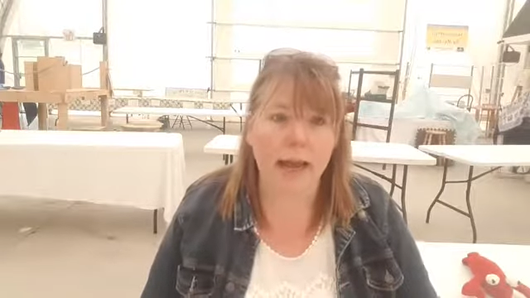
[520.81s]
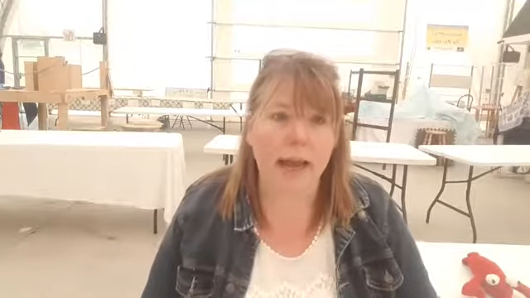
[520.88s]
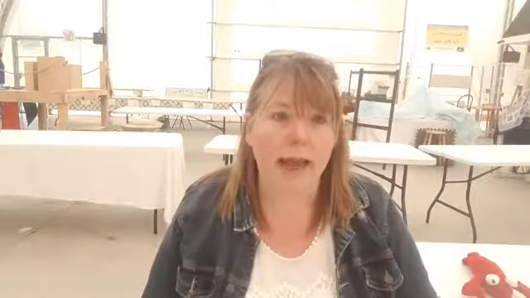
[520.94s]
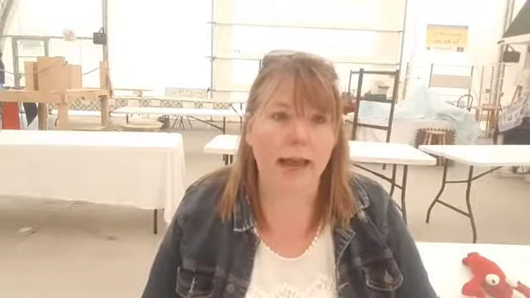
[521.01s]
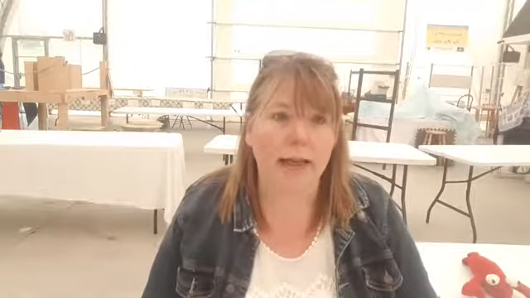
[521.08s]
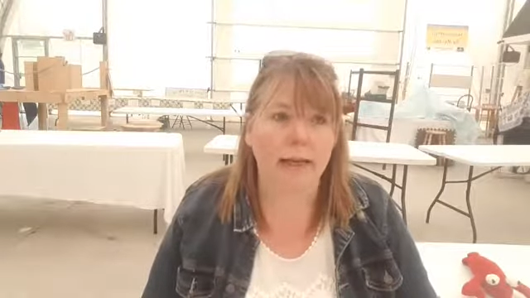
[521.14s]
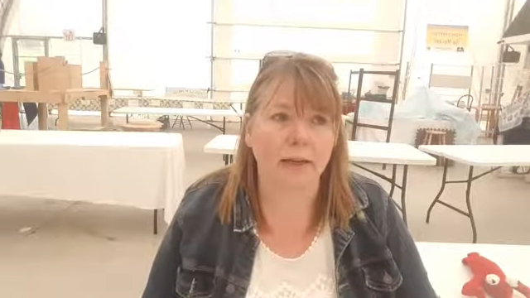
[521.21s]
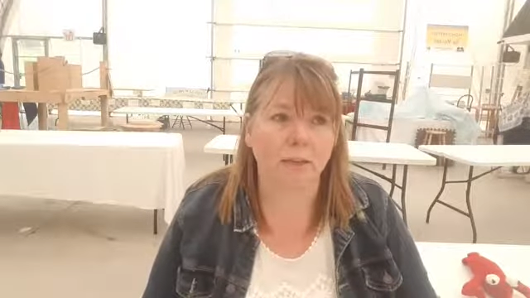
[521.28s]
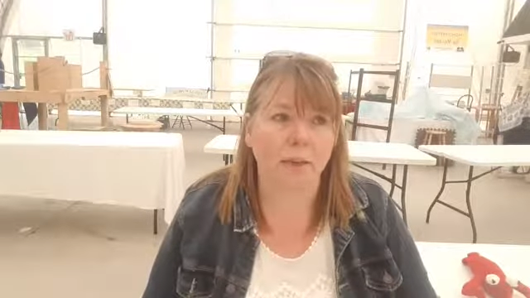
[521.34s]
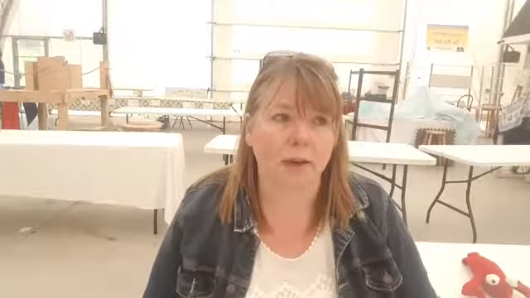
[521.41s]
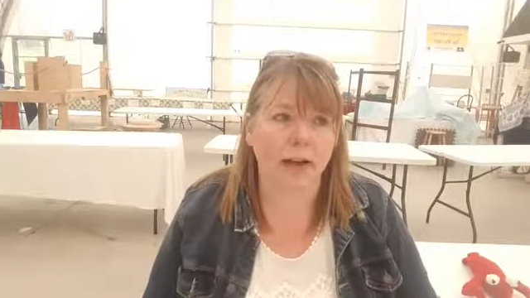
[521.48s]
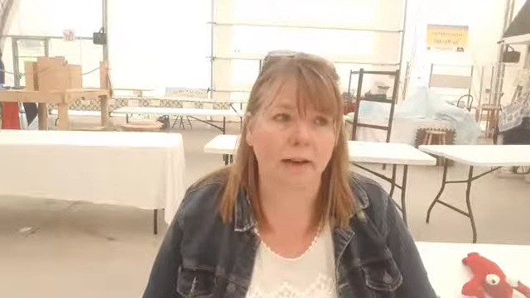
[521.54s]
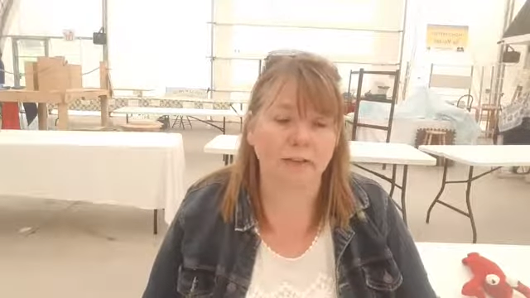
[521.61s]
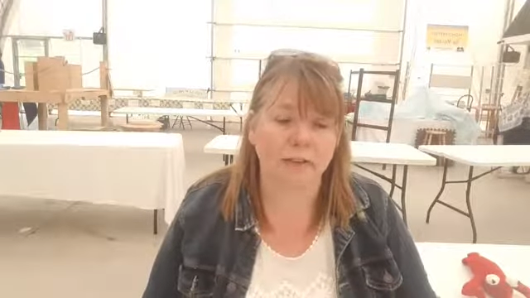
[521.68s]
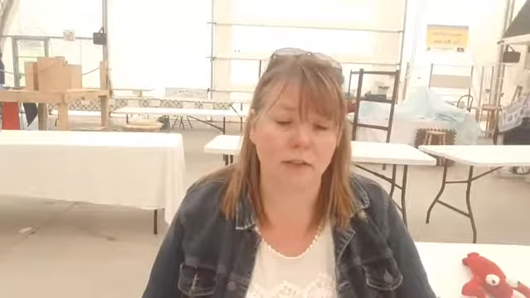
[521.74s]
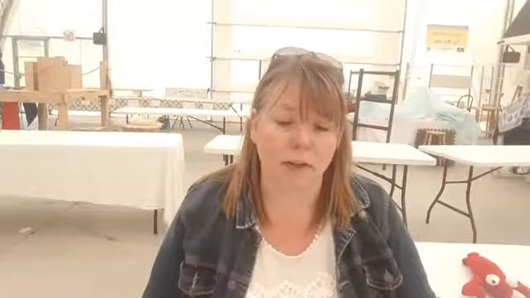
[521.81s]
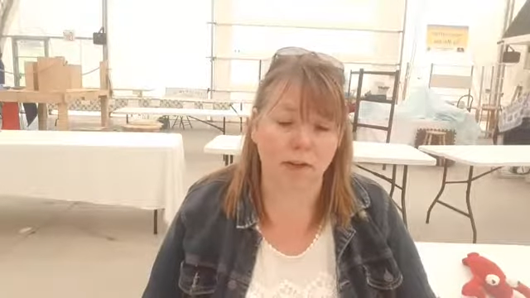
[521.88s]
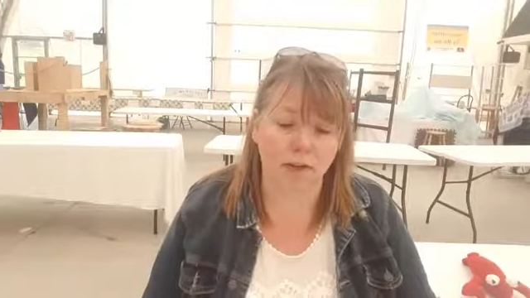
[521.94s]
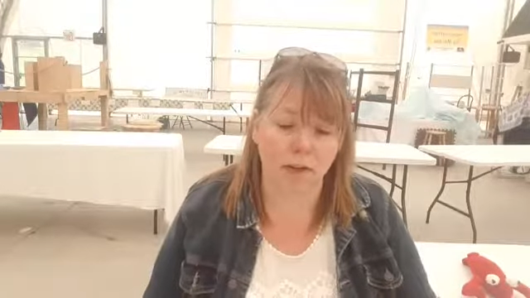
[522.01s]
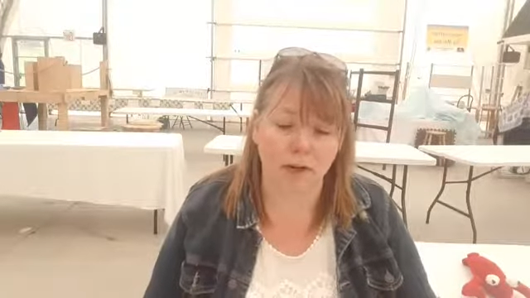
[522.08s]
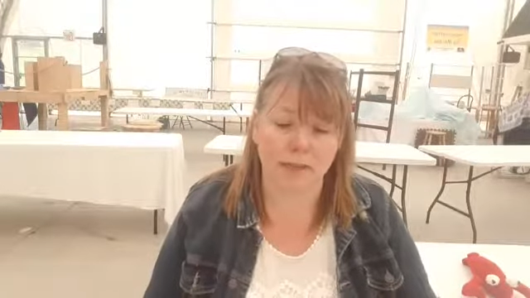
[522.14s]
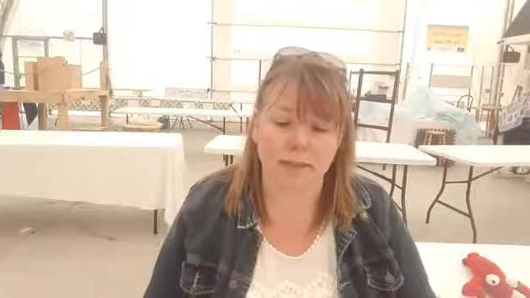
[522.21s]
and we have some
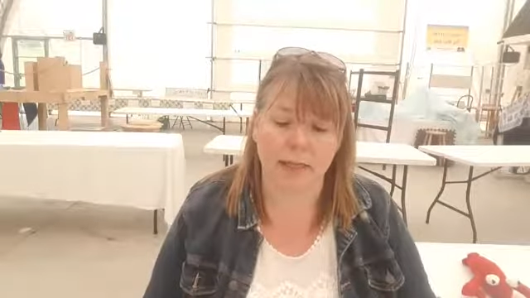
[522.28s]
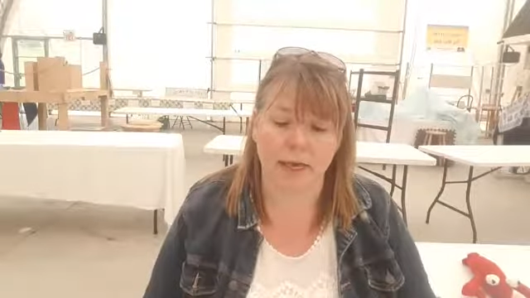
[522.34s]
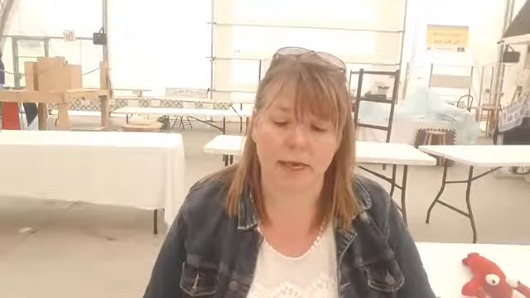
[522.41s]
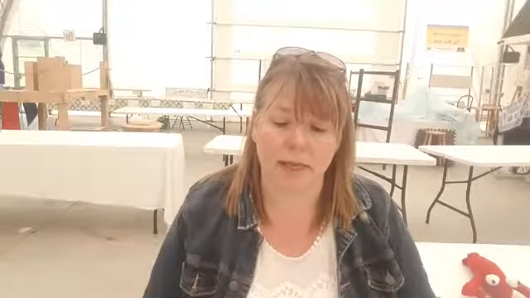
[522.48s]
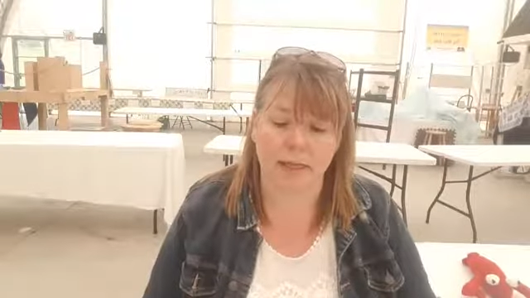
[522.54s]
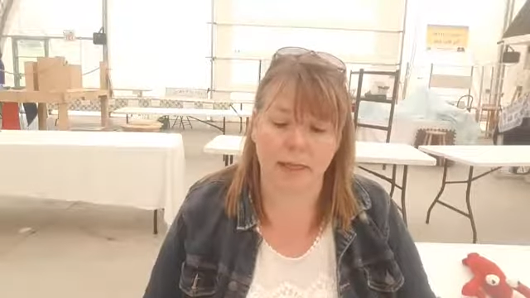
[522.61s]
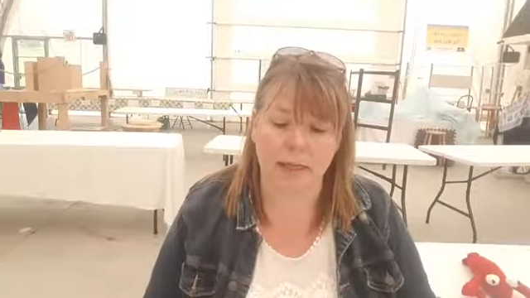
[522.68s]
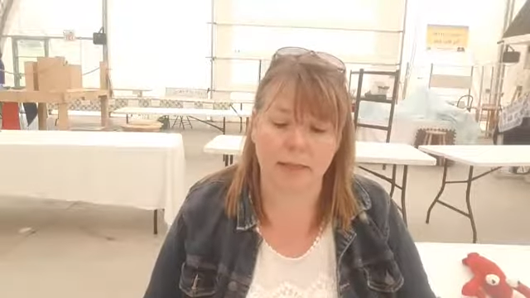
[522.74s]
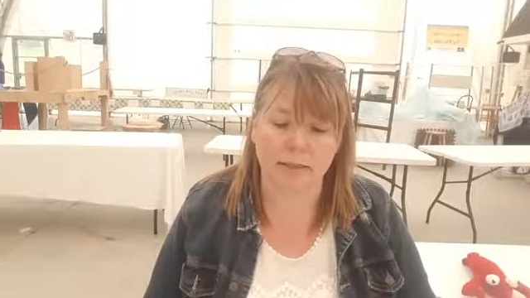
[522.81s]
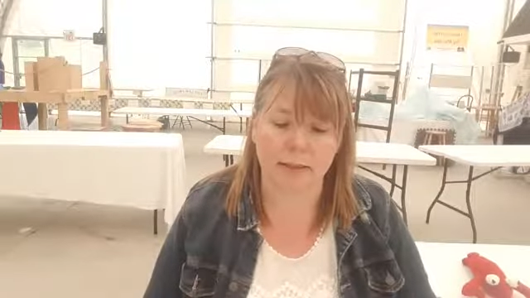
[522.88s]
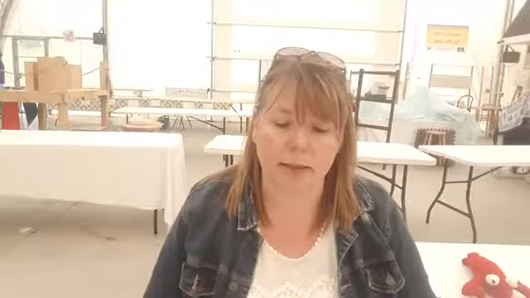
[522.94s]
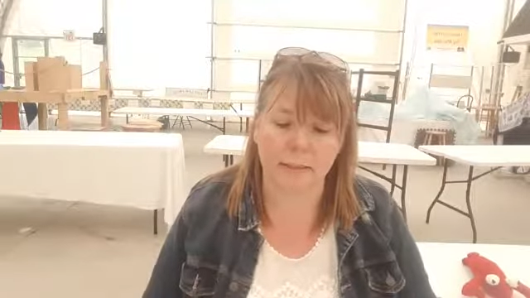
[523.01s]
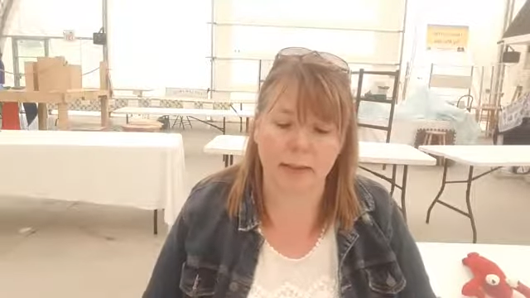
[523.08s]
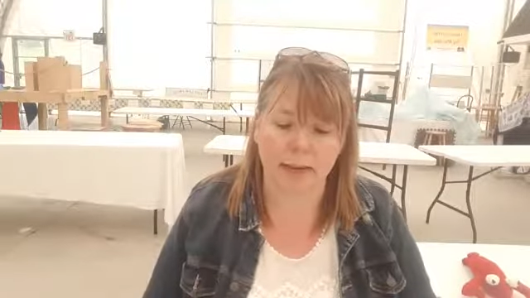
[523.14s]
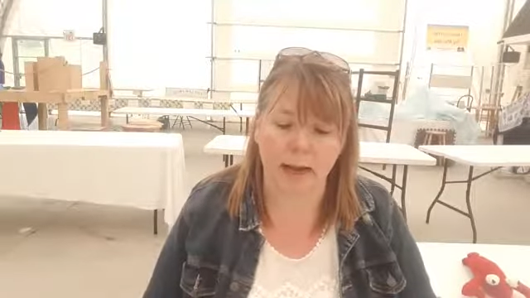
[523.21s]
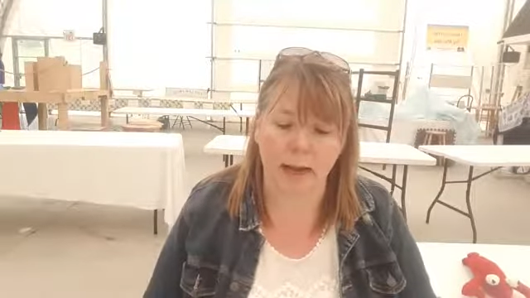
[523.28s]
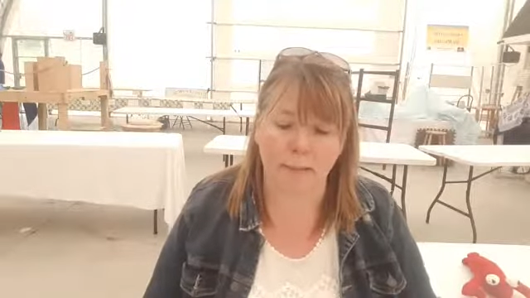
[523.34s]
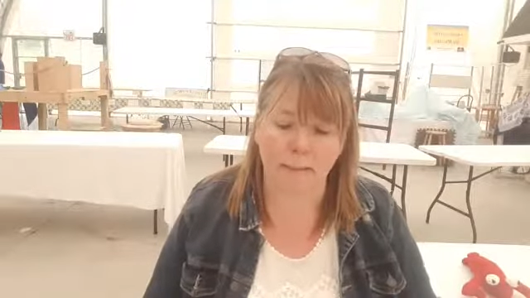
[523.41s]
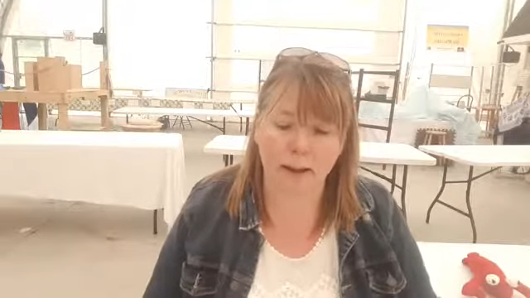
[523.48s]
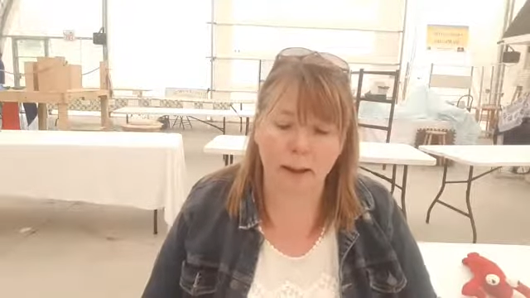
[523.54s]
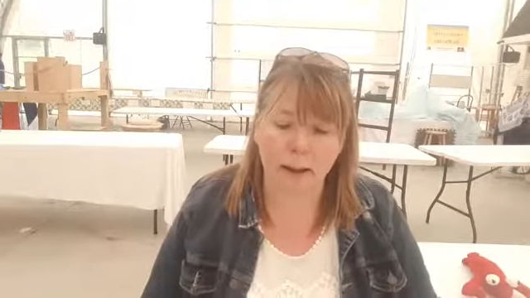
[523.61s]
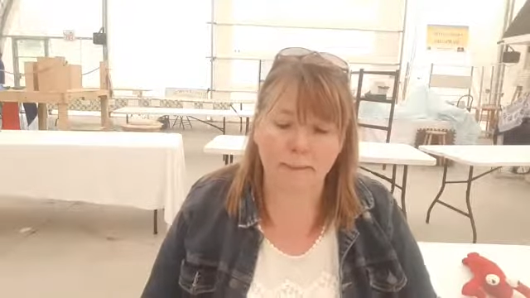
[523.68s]
other exciting things coming
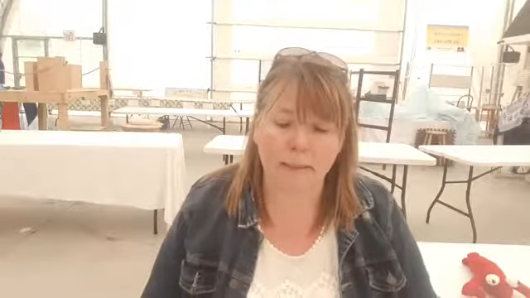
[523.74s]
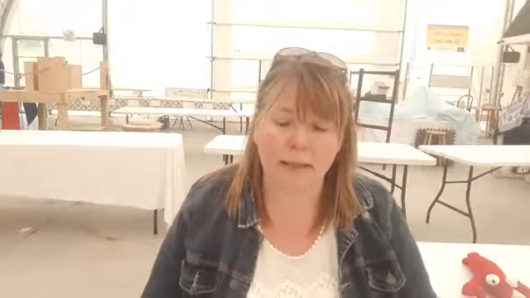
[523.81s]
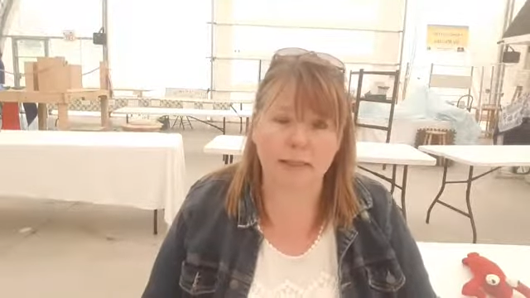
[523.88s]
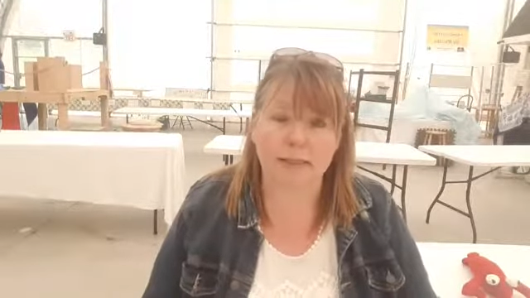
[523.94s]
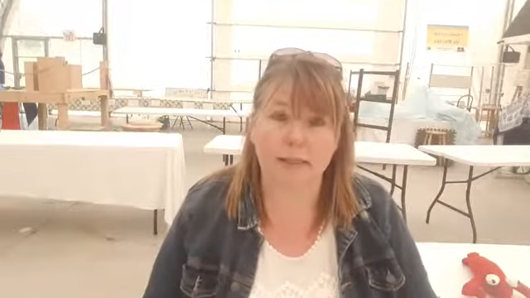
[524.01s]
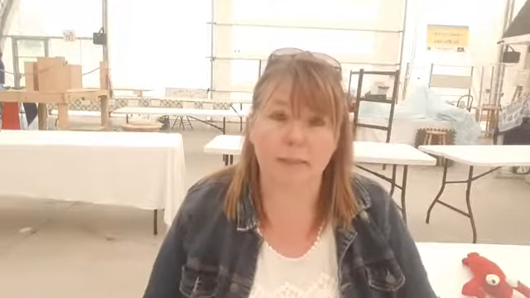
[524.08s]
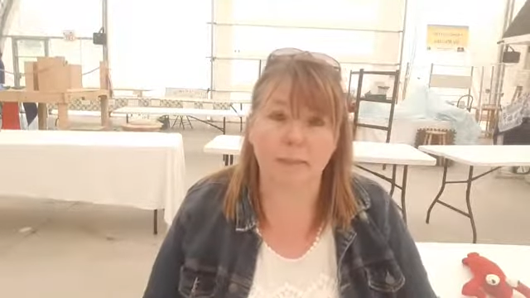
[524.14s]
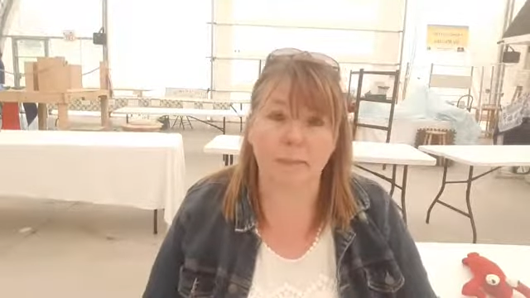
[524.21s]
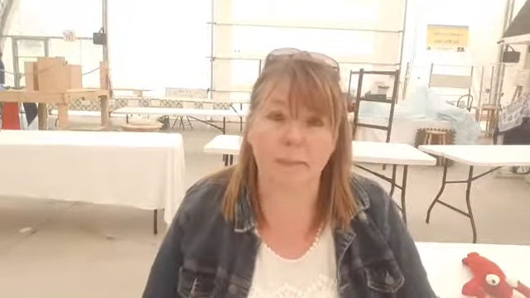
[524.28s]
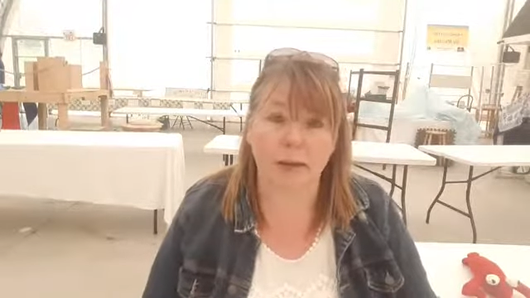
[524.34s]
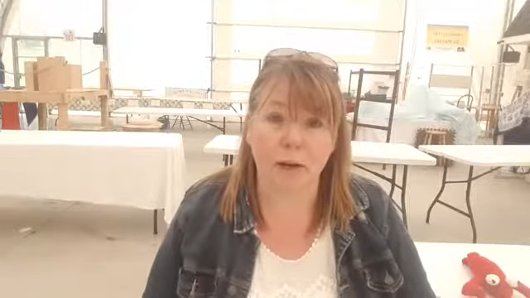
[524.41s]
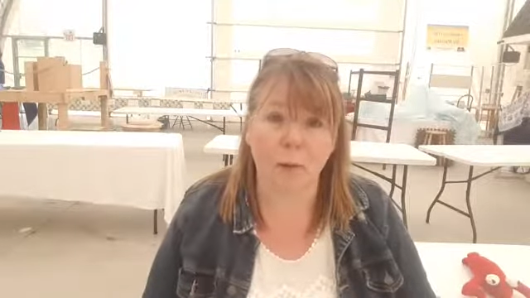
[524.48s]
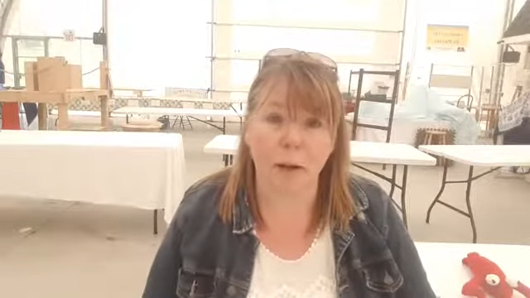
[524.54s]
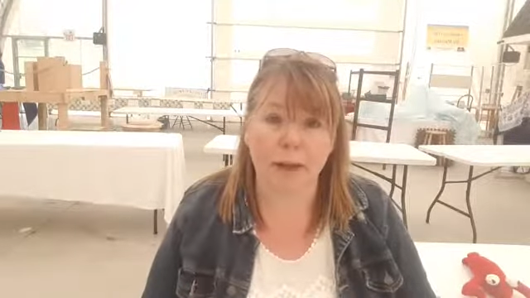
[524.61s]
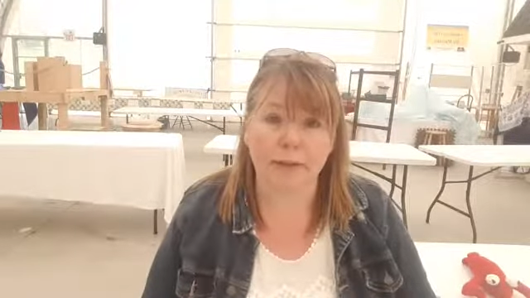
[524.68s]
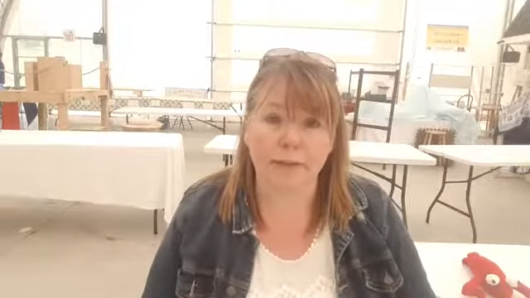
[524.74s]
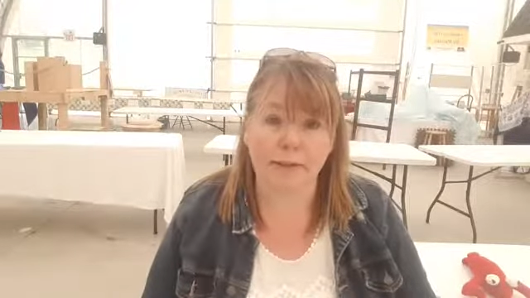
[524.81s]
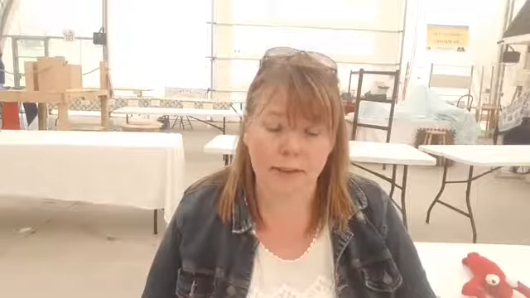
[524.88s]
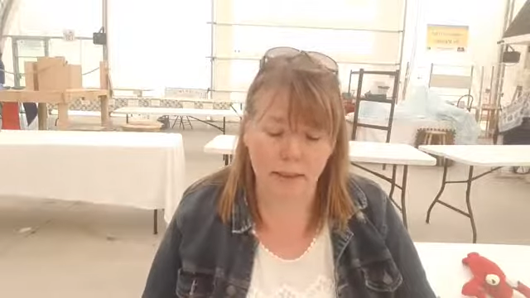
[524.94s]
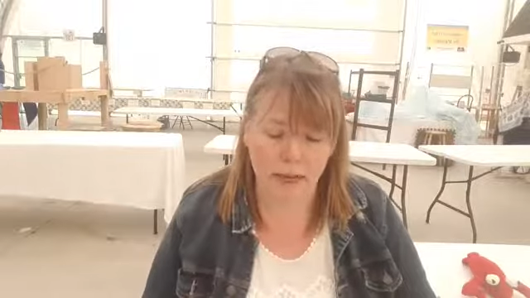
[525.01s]
up, but this is a big one.